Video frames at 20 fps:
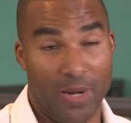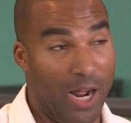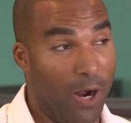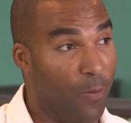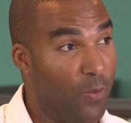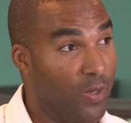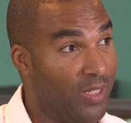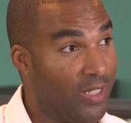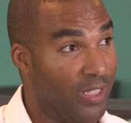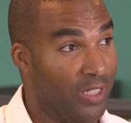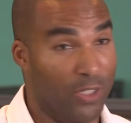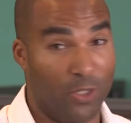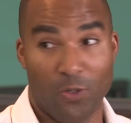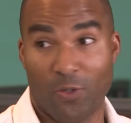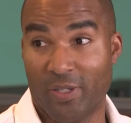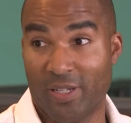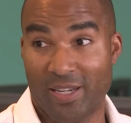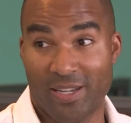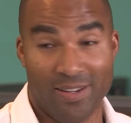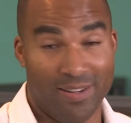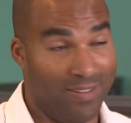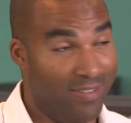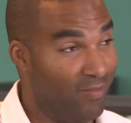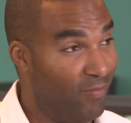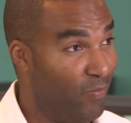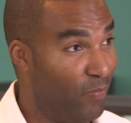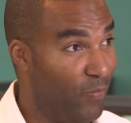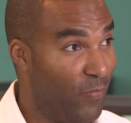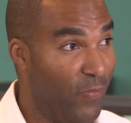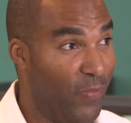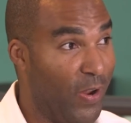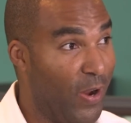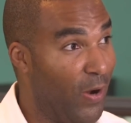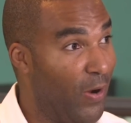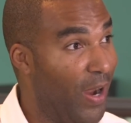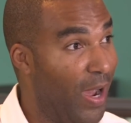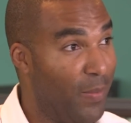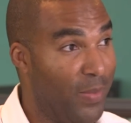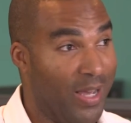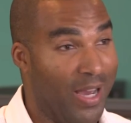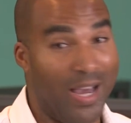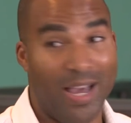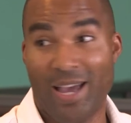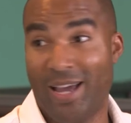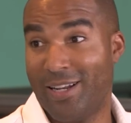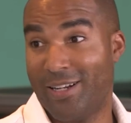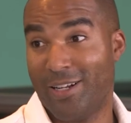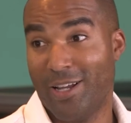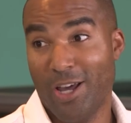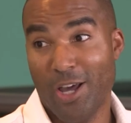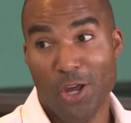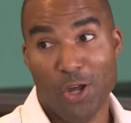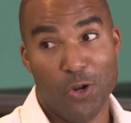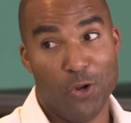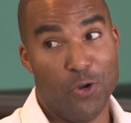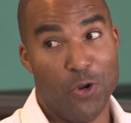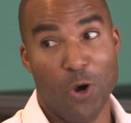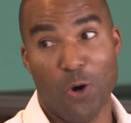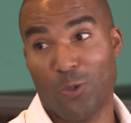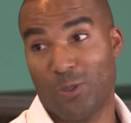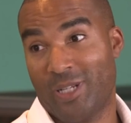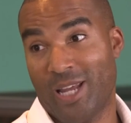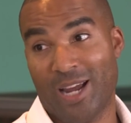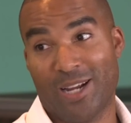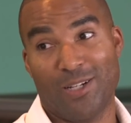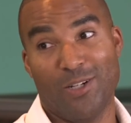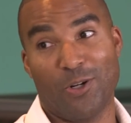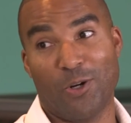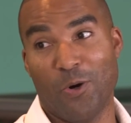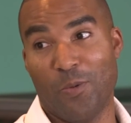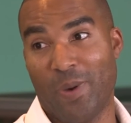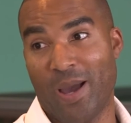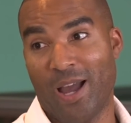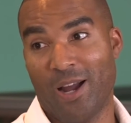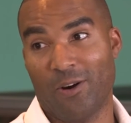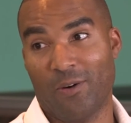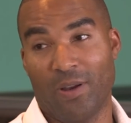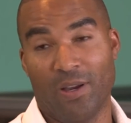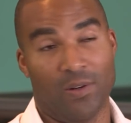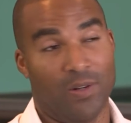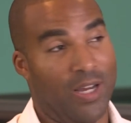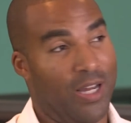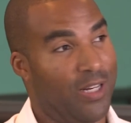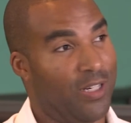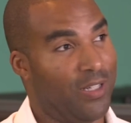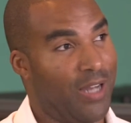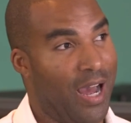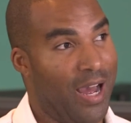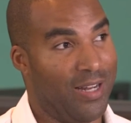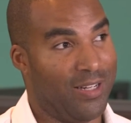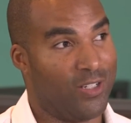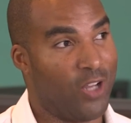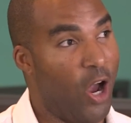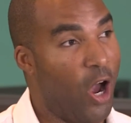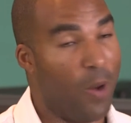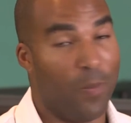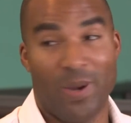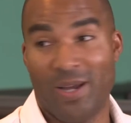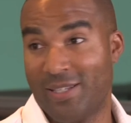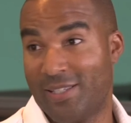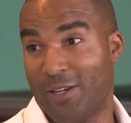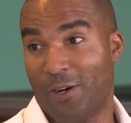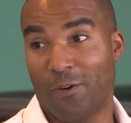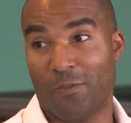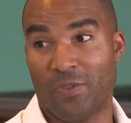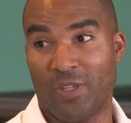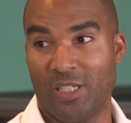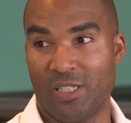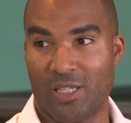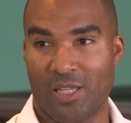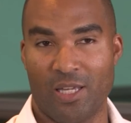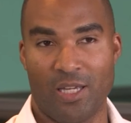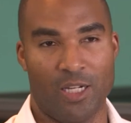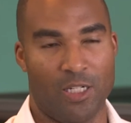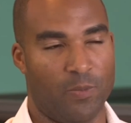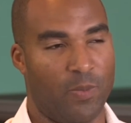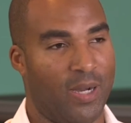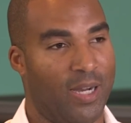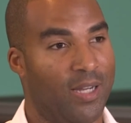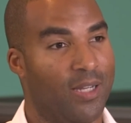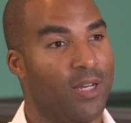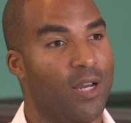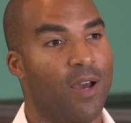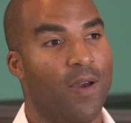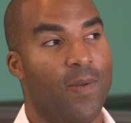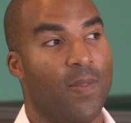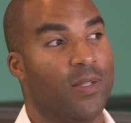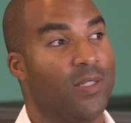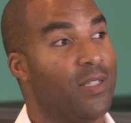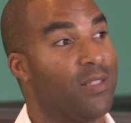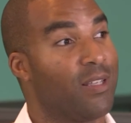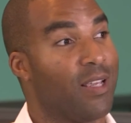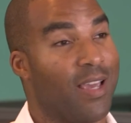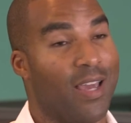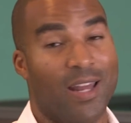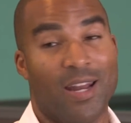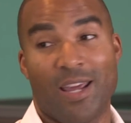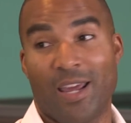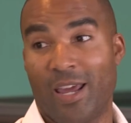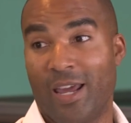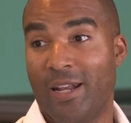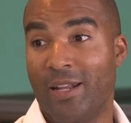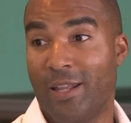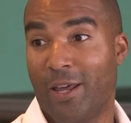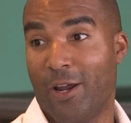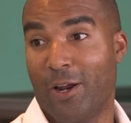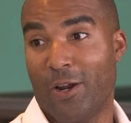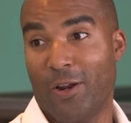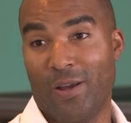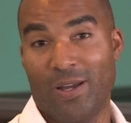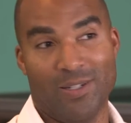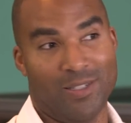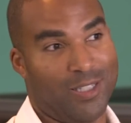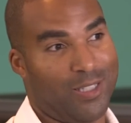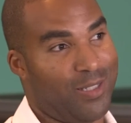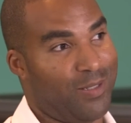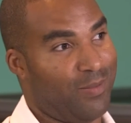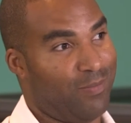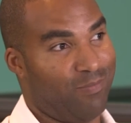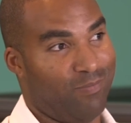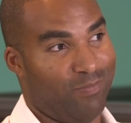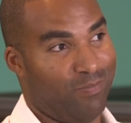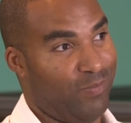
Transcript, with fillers: mean, really? I was literally very, I mean, I had no technical background. Okay. I, I taught myself these things by just getting in there and just,